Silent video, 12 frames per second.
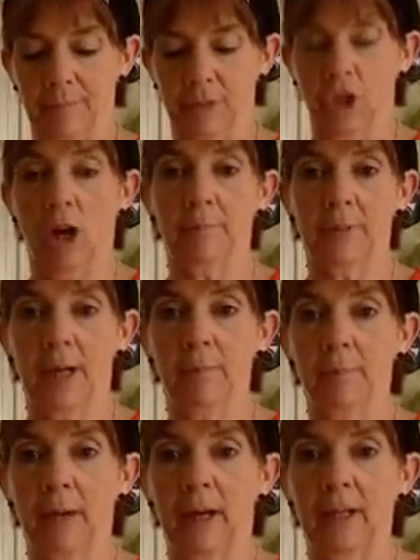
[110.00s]
chopped up.
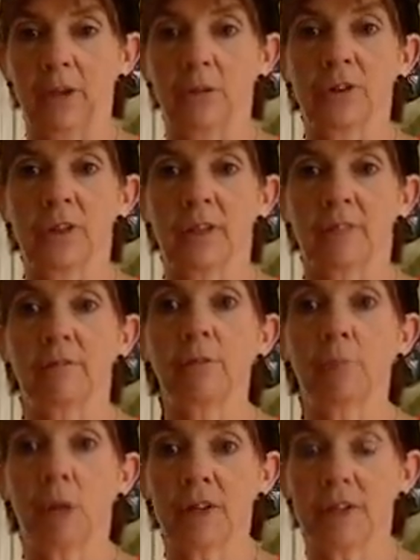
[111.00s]
I use the food
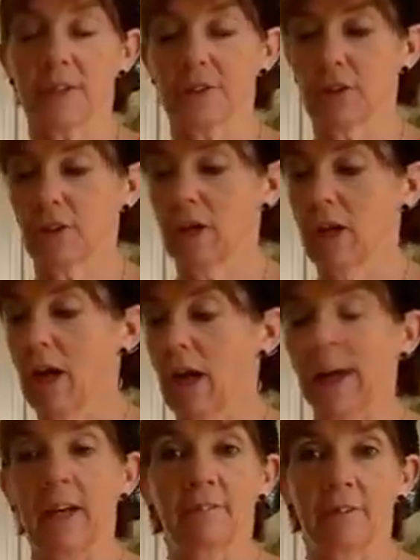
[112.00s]
processor.
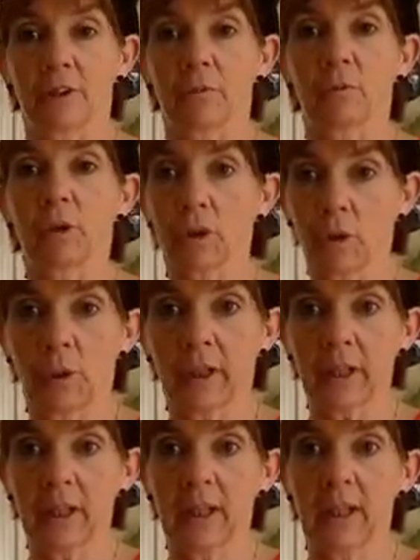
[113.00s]
I have learned real
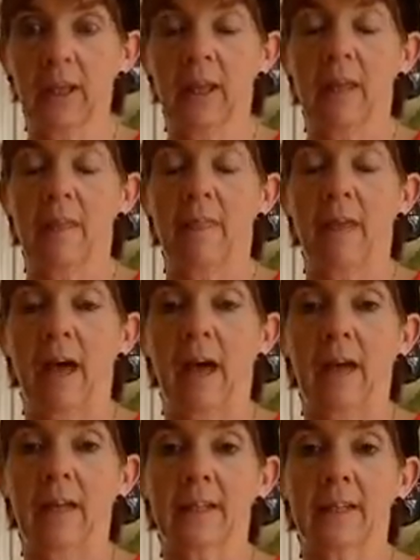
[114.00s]
quickly
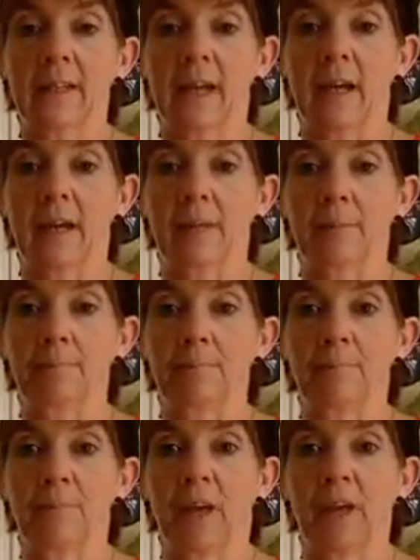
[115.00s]
that
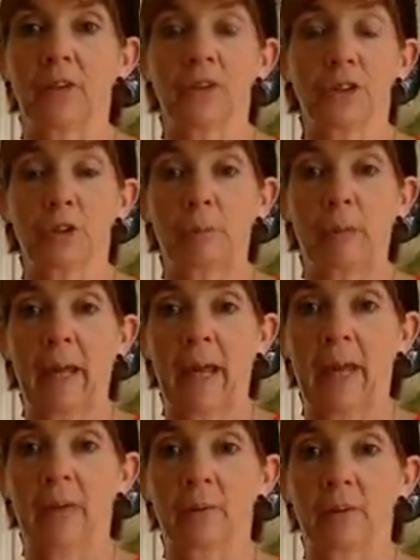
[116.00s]
I used to do it by
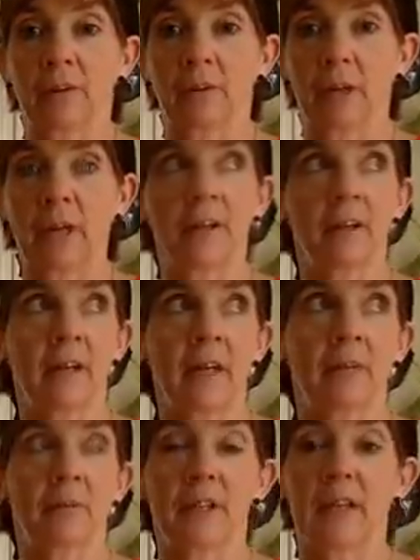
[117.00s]
hand with a grater, and
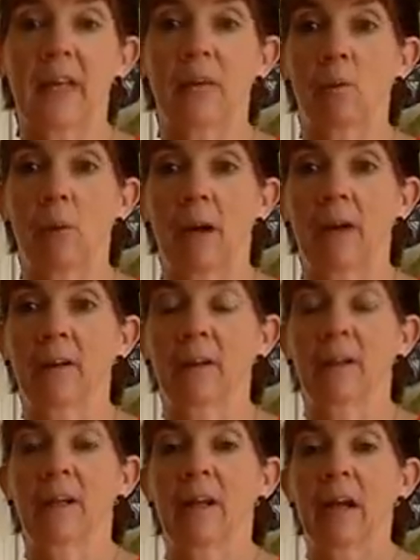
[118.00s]
it would take a while,
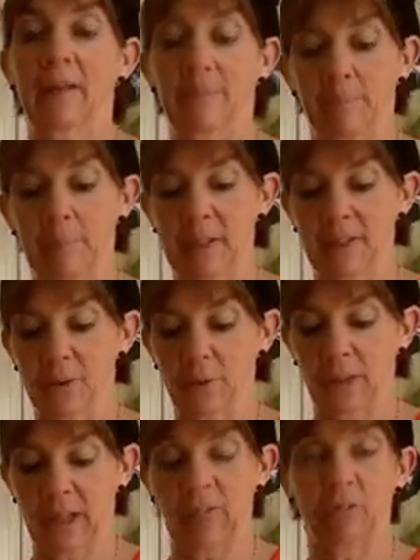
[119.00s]
and the pieces
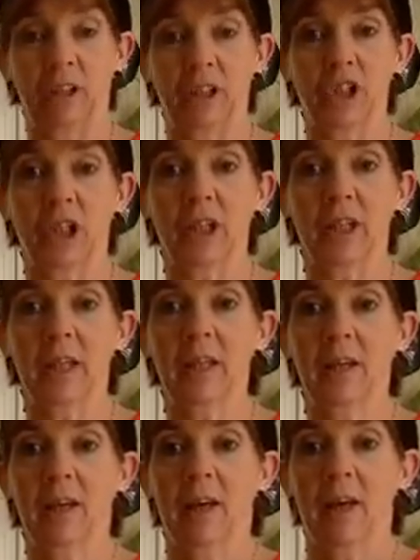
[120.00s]
would get really chunky.
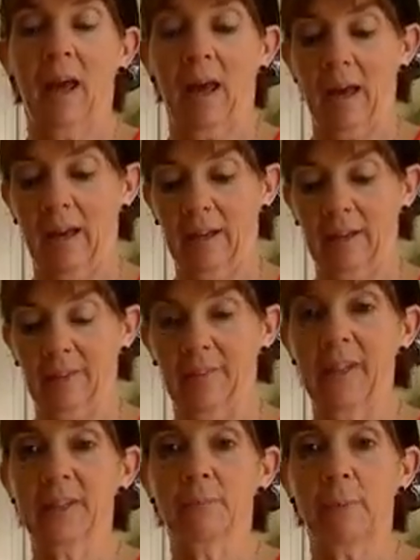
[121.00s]
And
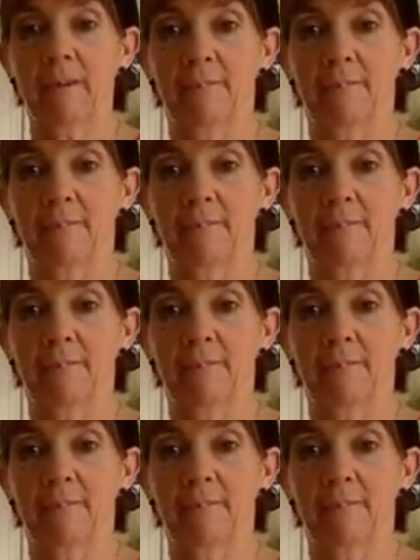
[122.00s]
this by